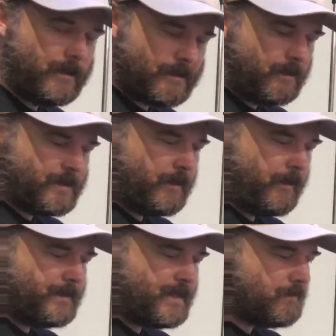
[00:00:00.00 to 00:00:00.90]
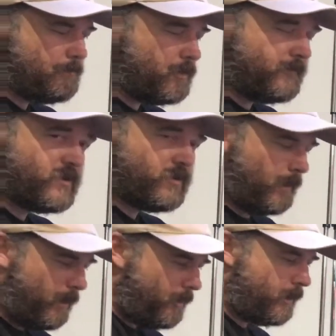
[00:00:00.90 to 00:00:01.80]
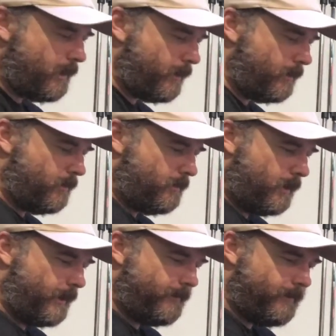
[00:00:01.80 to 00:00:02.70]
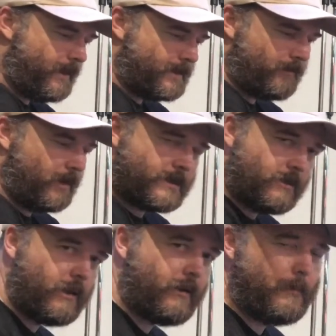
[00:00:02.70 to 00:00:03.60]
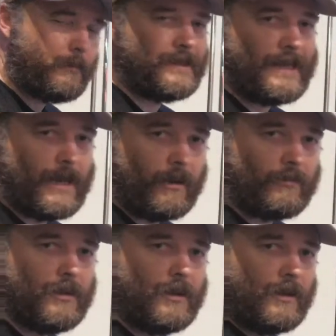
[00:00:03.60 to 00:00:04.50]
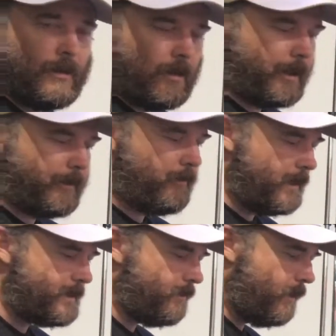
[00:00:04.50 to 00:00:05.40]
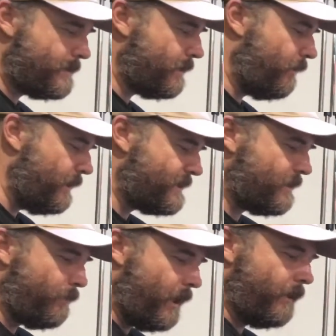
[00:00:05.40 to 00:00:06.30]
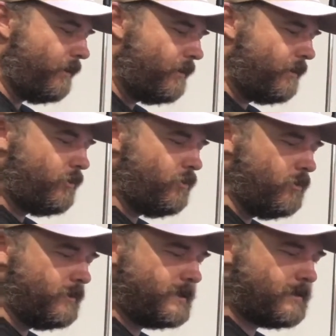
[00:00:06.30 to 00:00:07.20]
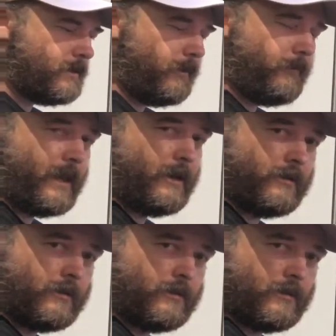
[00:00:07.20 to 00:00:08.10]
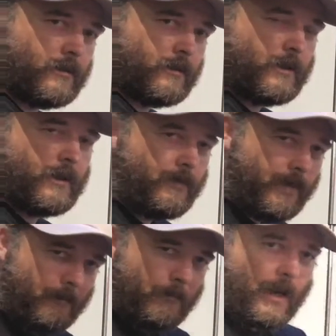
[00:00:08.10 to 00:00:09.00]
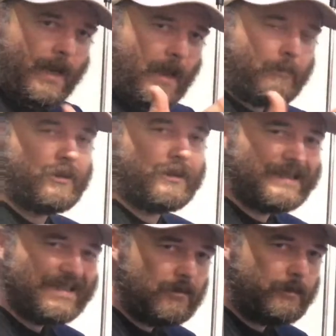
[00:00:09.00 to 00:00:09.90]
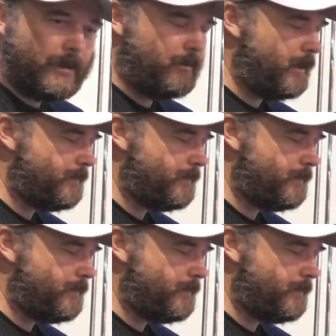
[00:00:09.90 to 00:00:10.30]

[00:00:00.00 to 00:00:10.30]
So you see that it doesn't move too much. I'm not going like this, right? It's not going up and down like crazy, right? So unless I'm playing chords, then that might happen a little bit, right?